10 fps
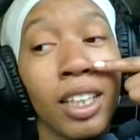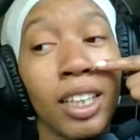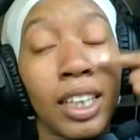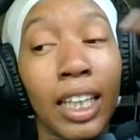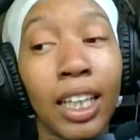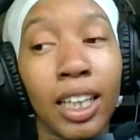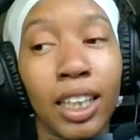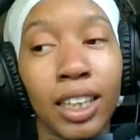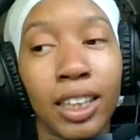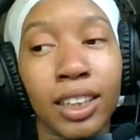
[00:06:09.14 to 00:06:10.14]
the thing
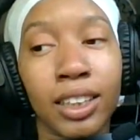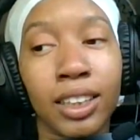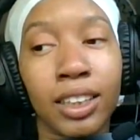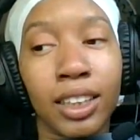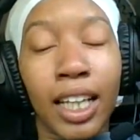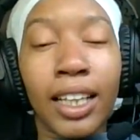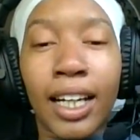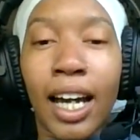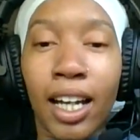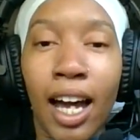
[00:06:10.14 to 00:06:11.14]
is, yeah, like
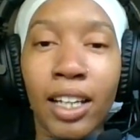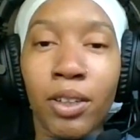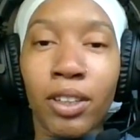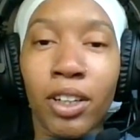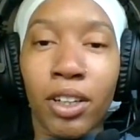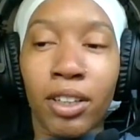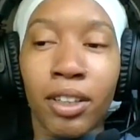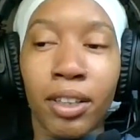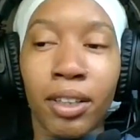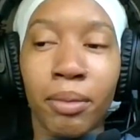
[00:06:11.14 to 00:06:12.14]
I, I know they're
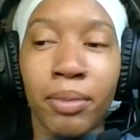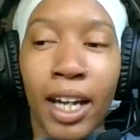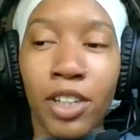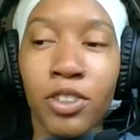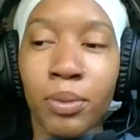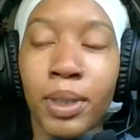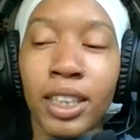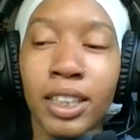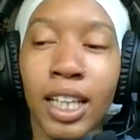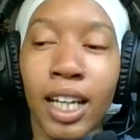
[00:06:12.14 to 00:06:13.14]
um natural, but
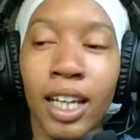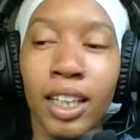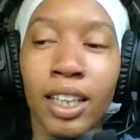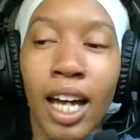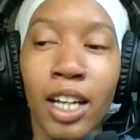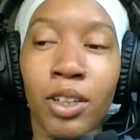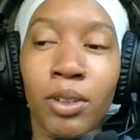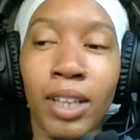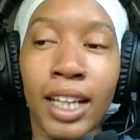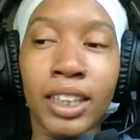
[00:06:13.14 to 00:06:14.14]
it's like I know
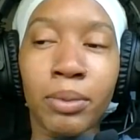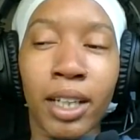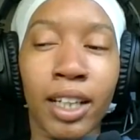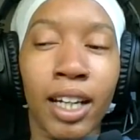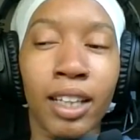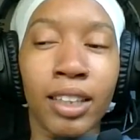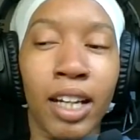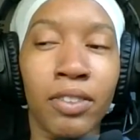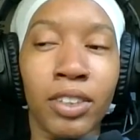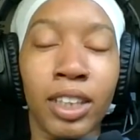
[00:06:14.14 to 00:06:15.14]
last time I got
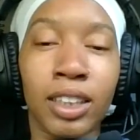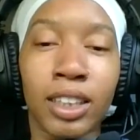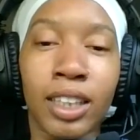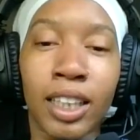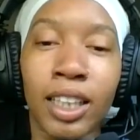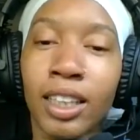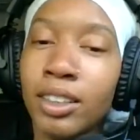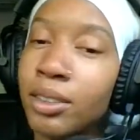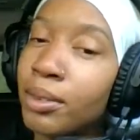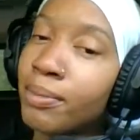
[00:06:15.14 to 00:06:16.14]
lavender didn't look like that,
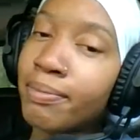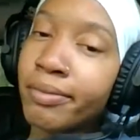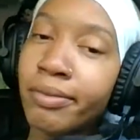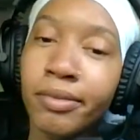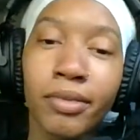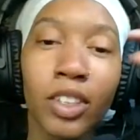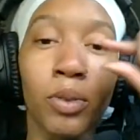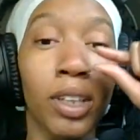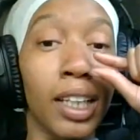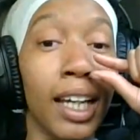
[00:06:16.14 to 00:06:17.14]
so
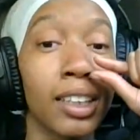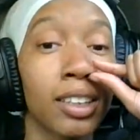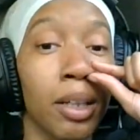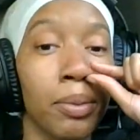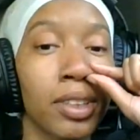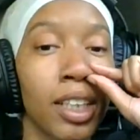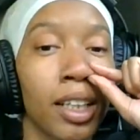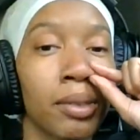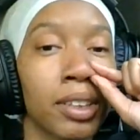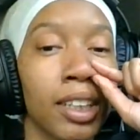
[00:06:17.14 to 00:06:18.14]
for the last couple
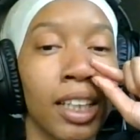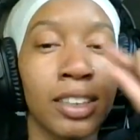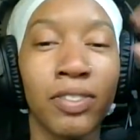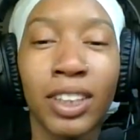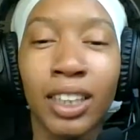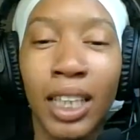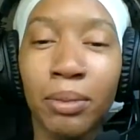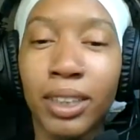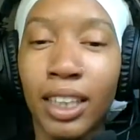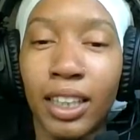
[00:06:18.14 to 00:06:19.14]
times. It's like it's been, keep
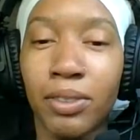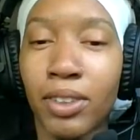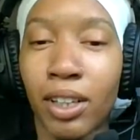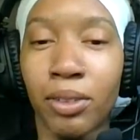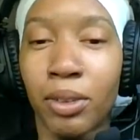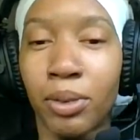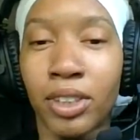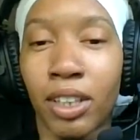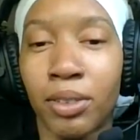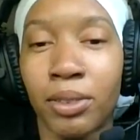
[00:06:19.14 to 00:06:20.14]
looking different. I don't know what
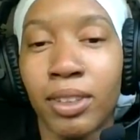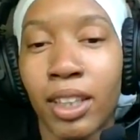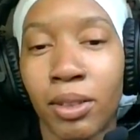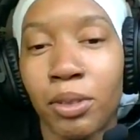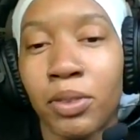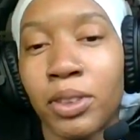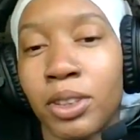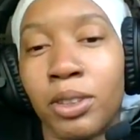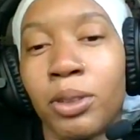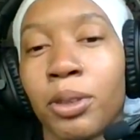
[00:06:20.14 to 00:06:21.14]
y'all doing. Like, I don't know if it's
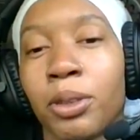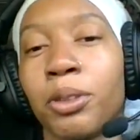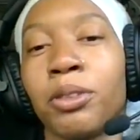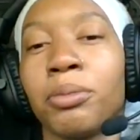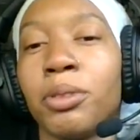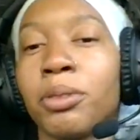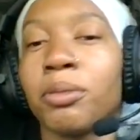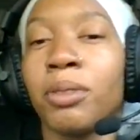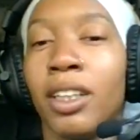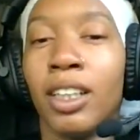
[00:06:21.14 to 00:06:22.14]
dirty herb, you know,
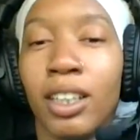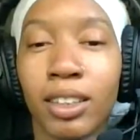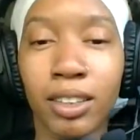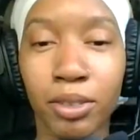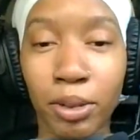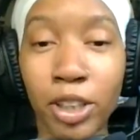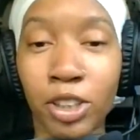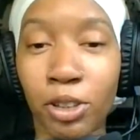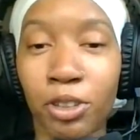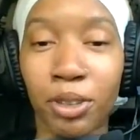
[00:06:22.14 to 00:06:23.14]
little
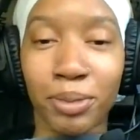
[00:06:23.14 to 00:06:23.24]
Reggie herb,